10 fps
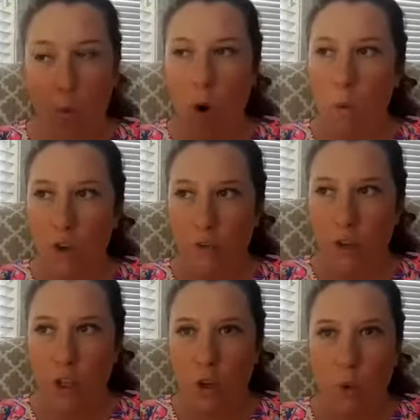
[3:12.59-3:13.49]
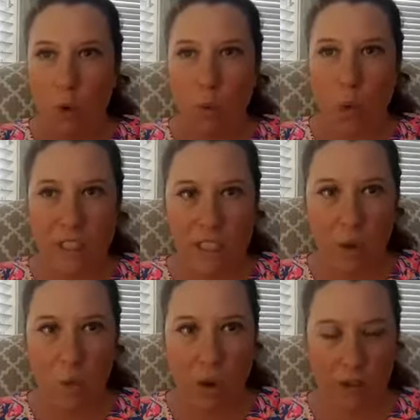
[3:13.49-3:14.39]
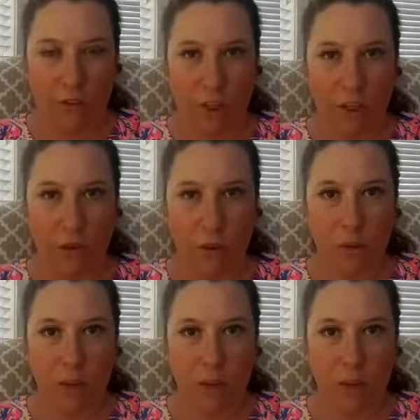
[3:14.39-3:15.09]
What worked for you? What, what didn't work for you?